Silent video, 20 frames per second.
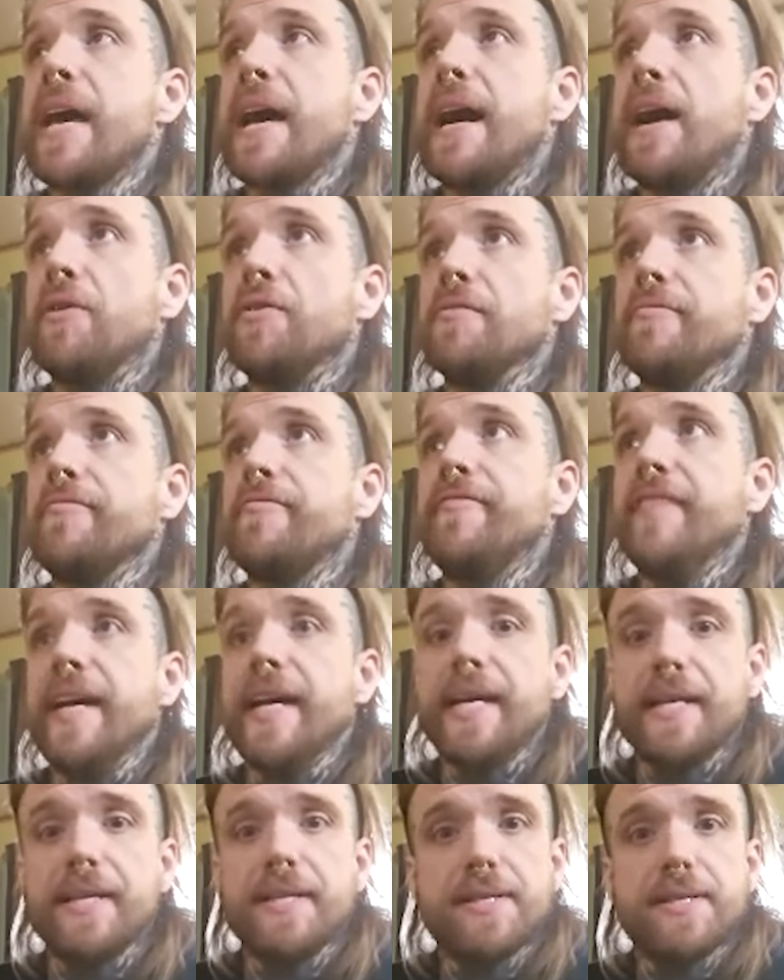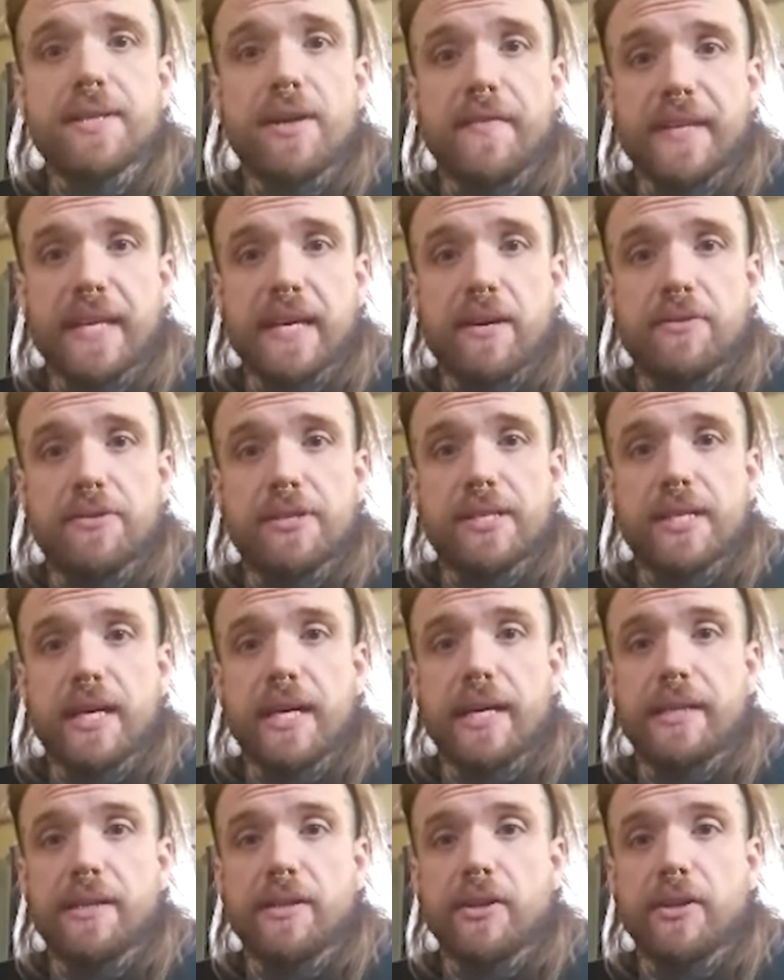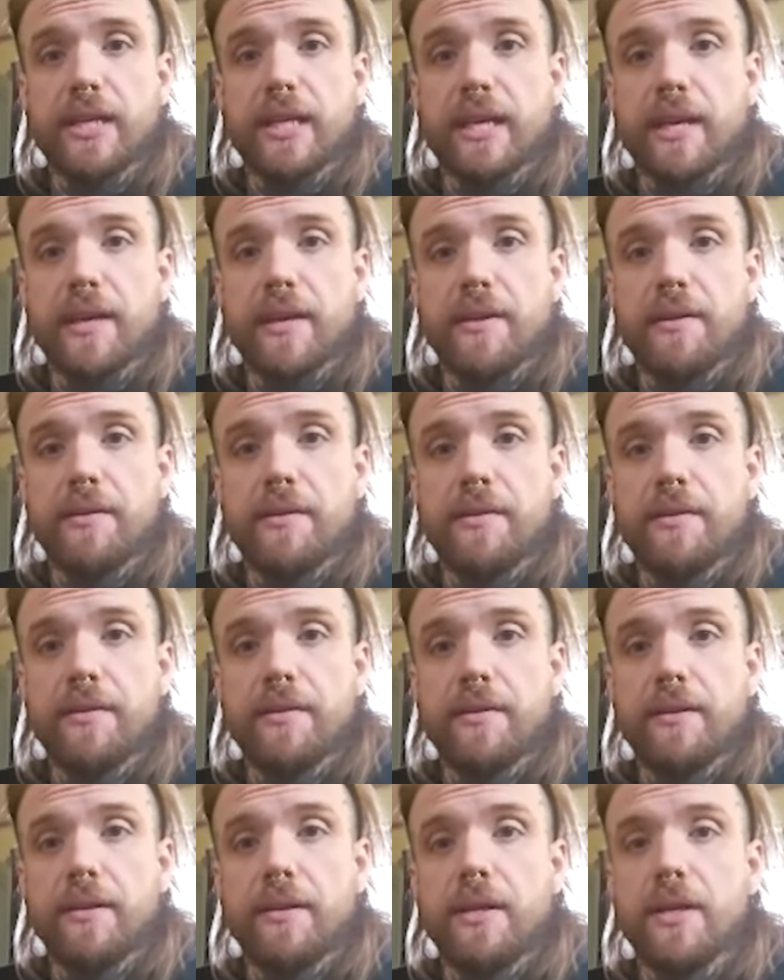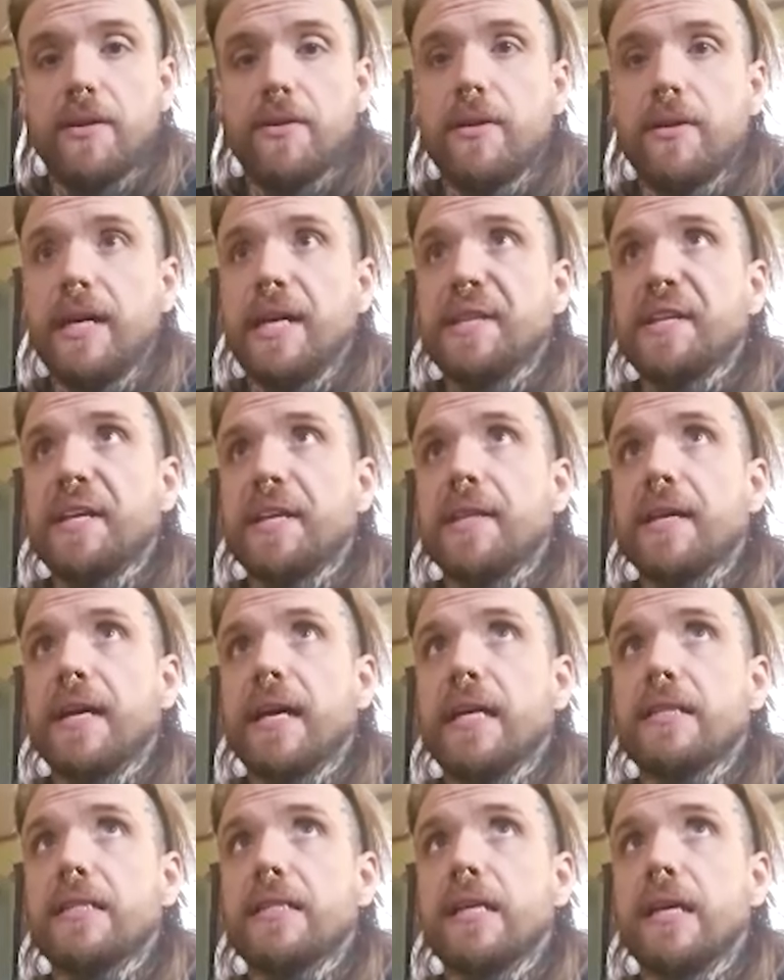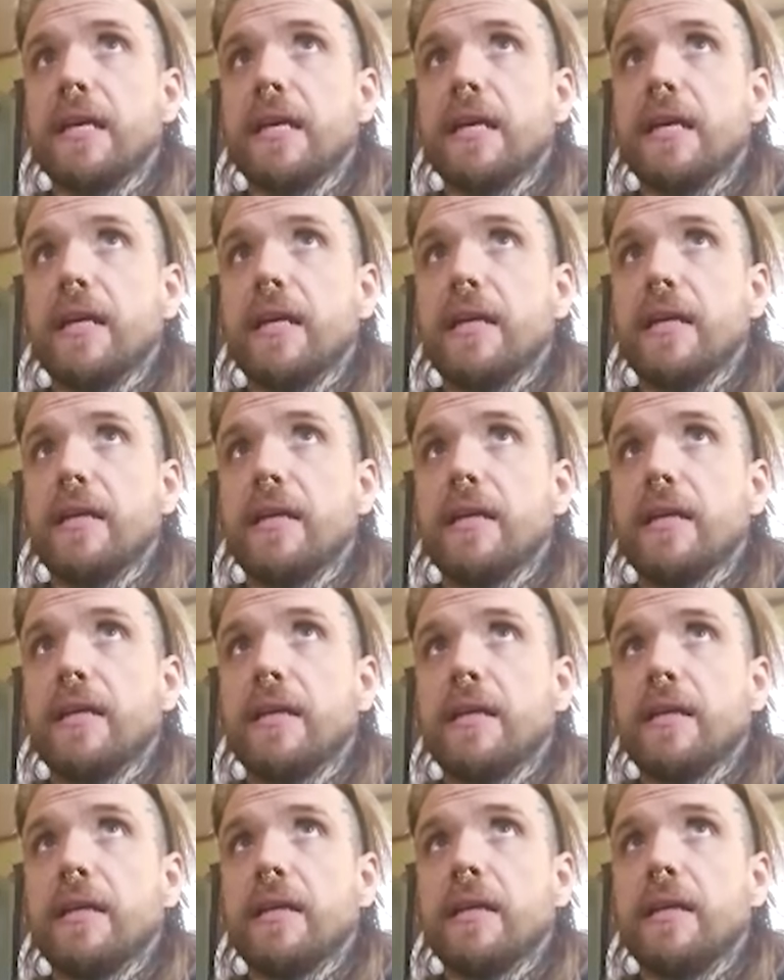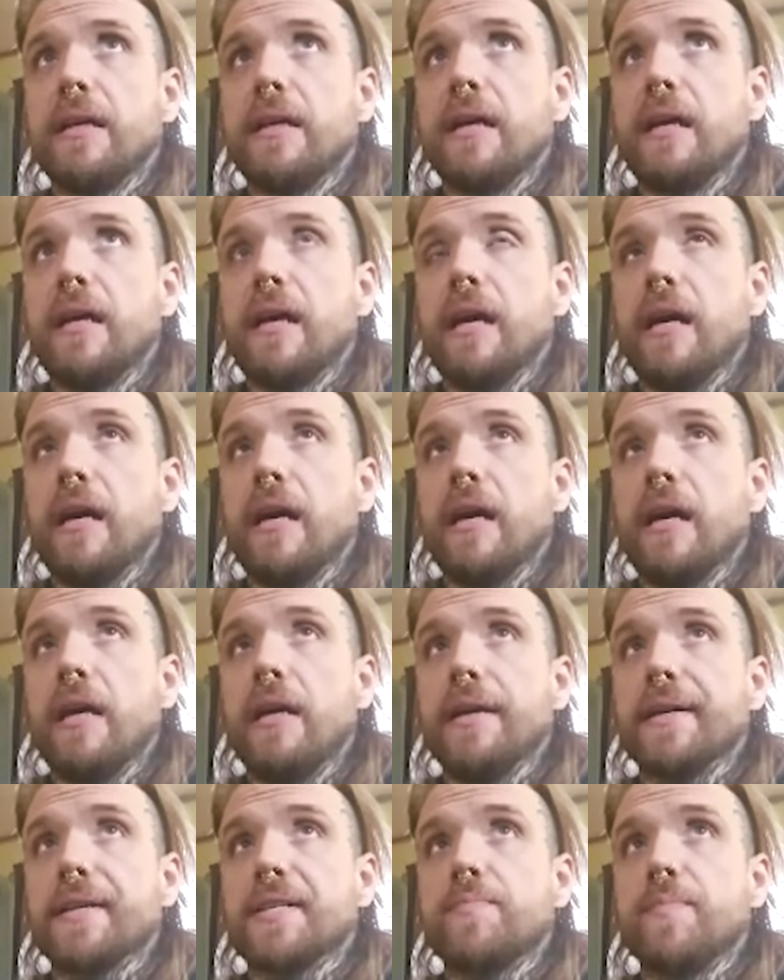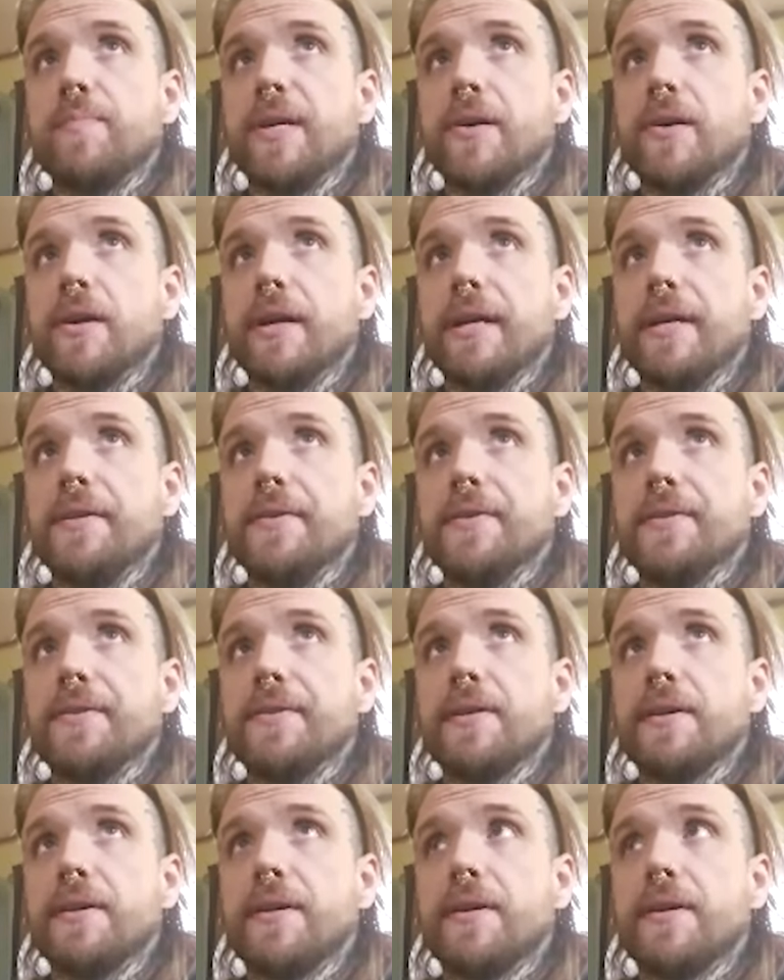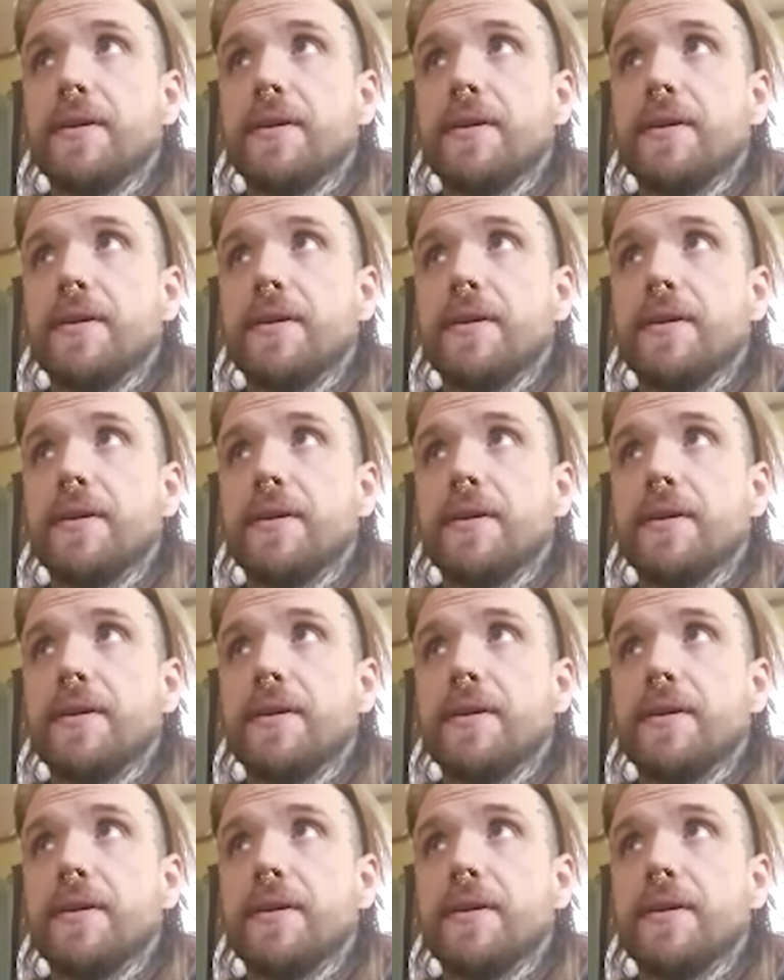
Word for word: out of phase on the outside looking in, you know, I think that's a experience.